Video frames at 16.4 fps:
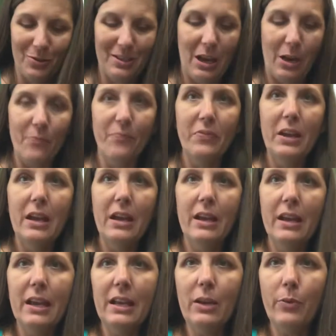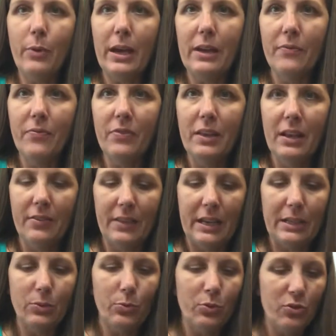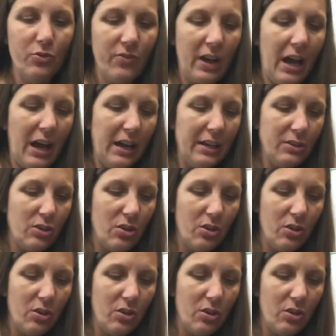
So anyway, that's what you've got.